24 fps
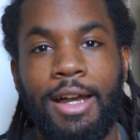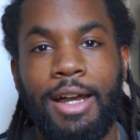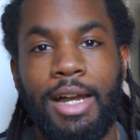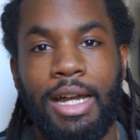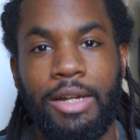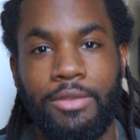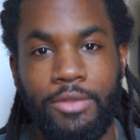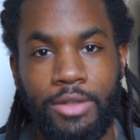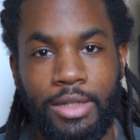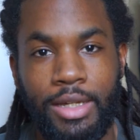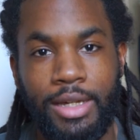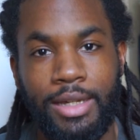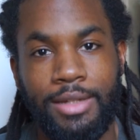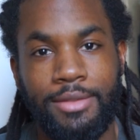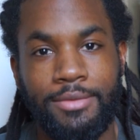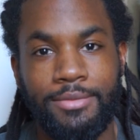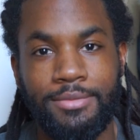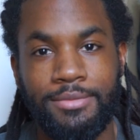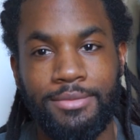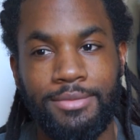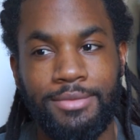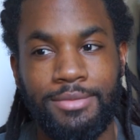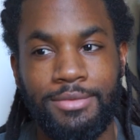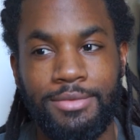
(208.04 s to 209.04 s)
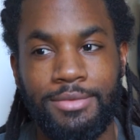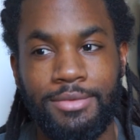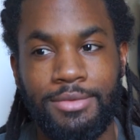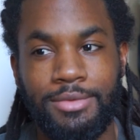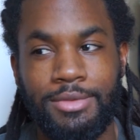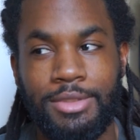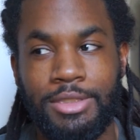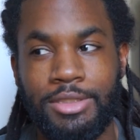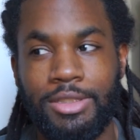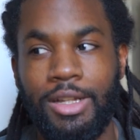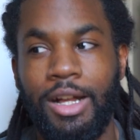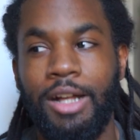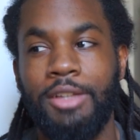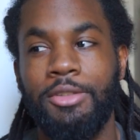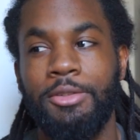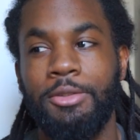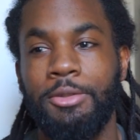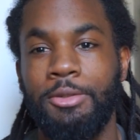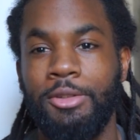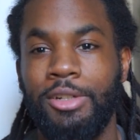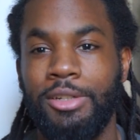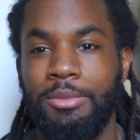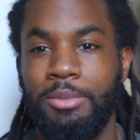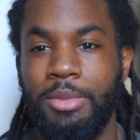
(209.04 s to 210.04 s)
I forgot. There's also
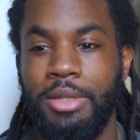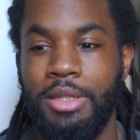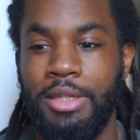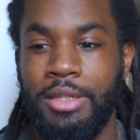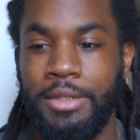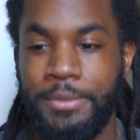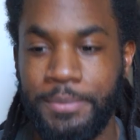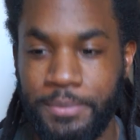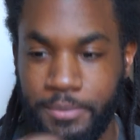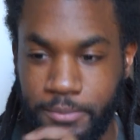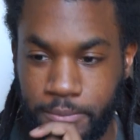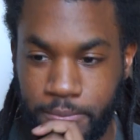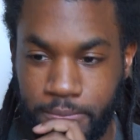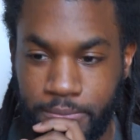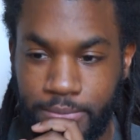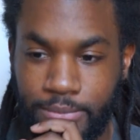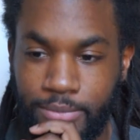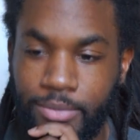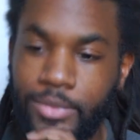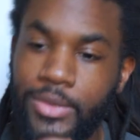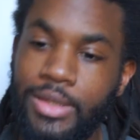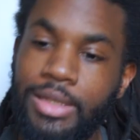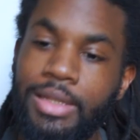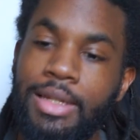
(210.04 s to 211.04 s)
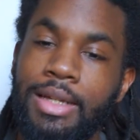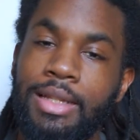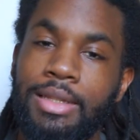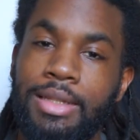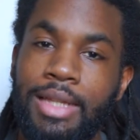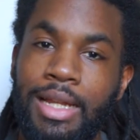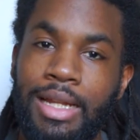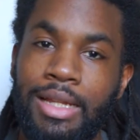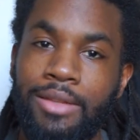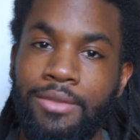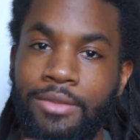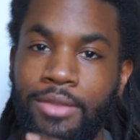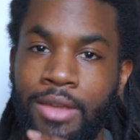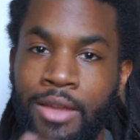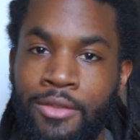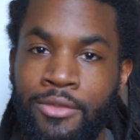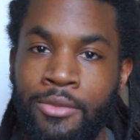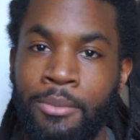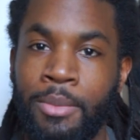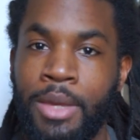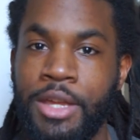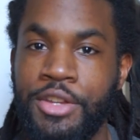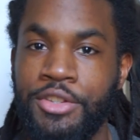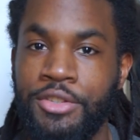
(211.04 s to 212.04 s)
going to be a lot of
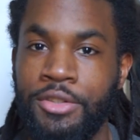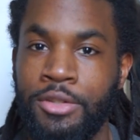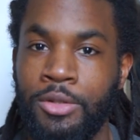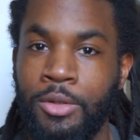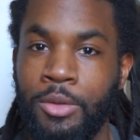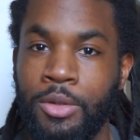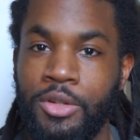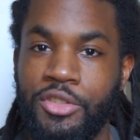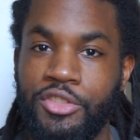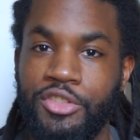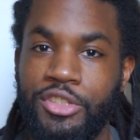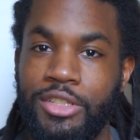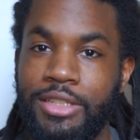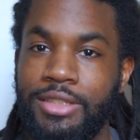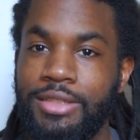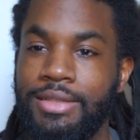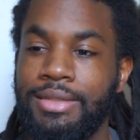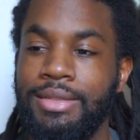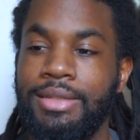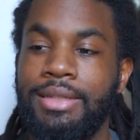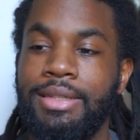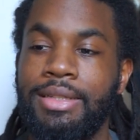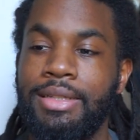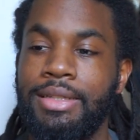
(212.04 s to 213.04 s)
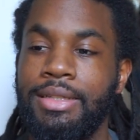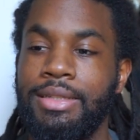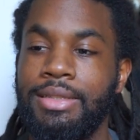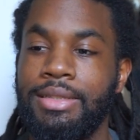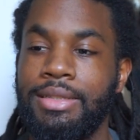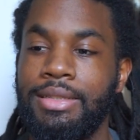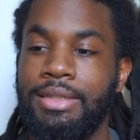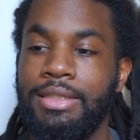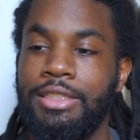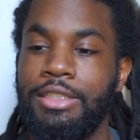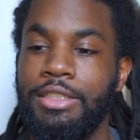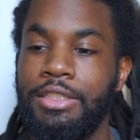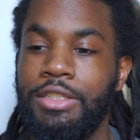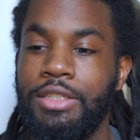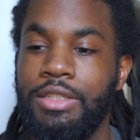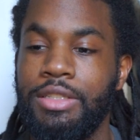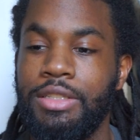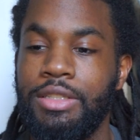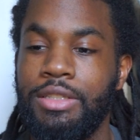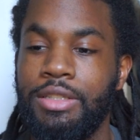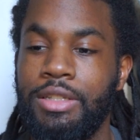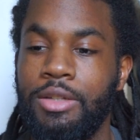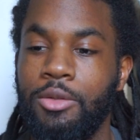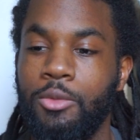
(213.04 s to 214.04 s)
information on just
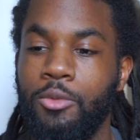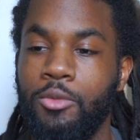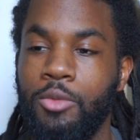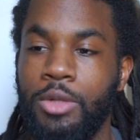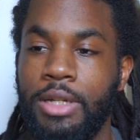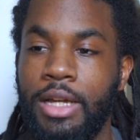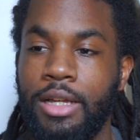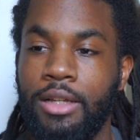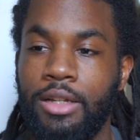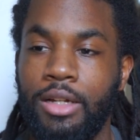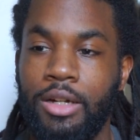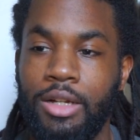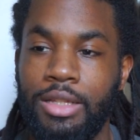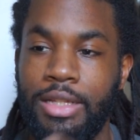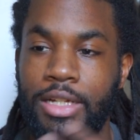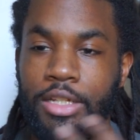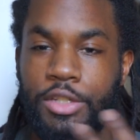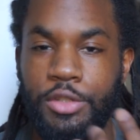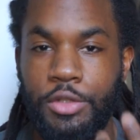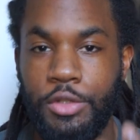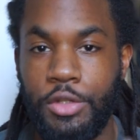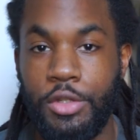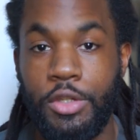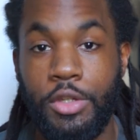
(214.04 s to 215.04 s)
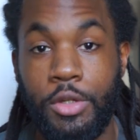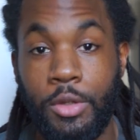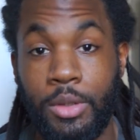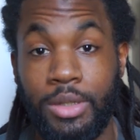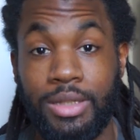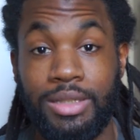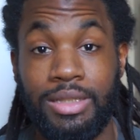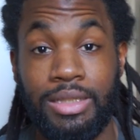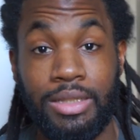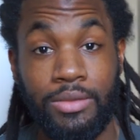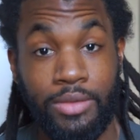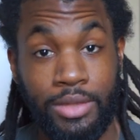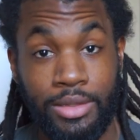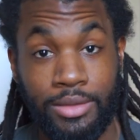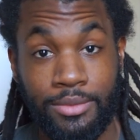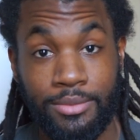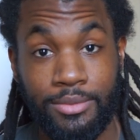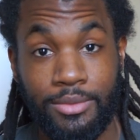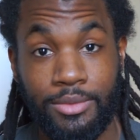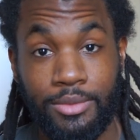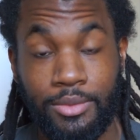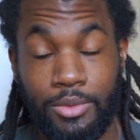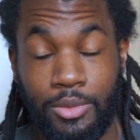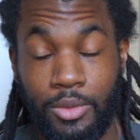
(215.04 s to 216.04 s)
what I call like New York living,
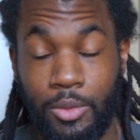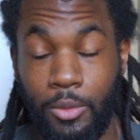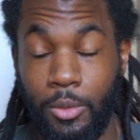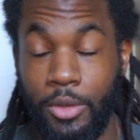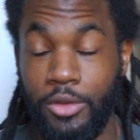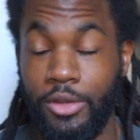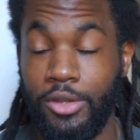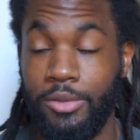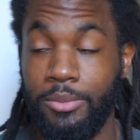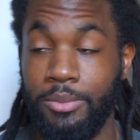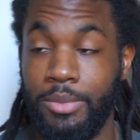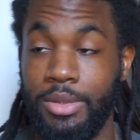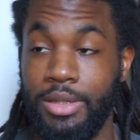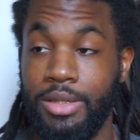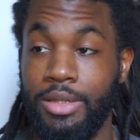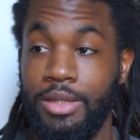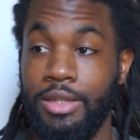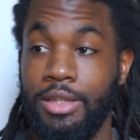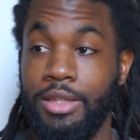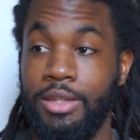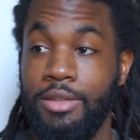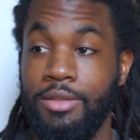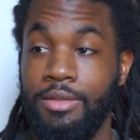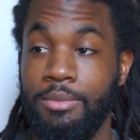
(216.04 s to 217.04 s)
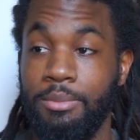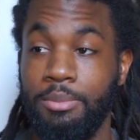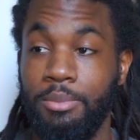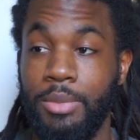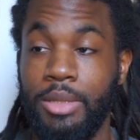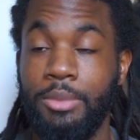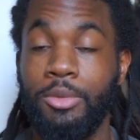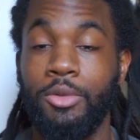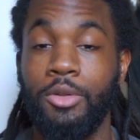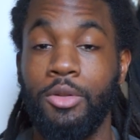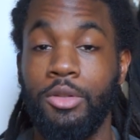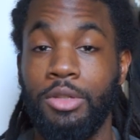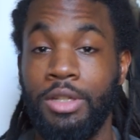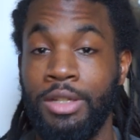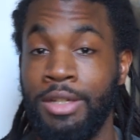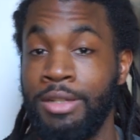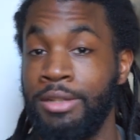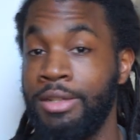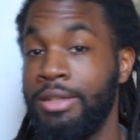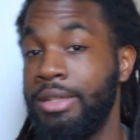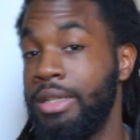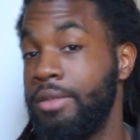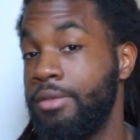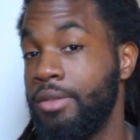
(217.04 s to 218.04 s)
whether it be people who are looking
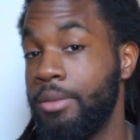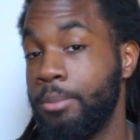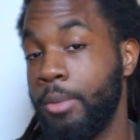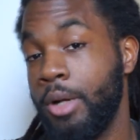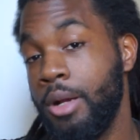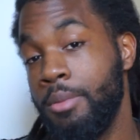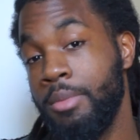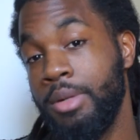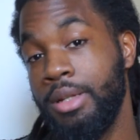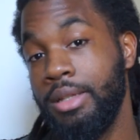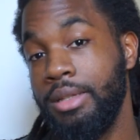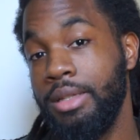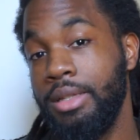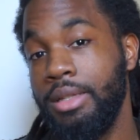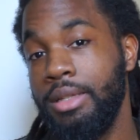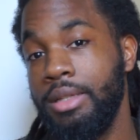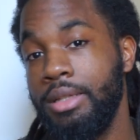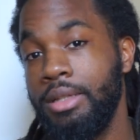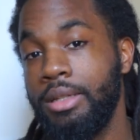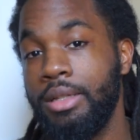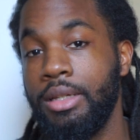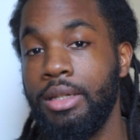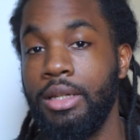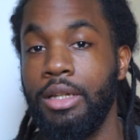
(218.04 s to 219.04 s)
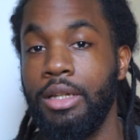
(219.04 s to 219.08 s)
to live here permanently,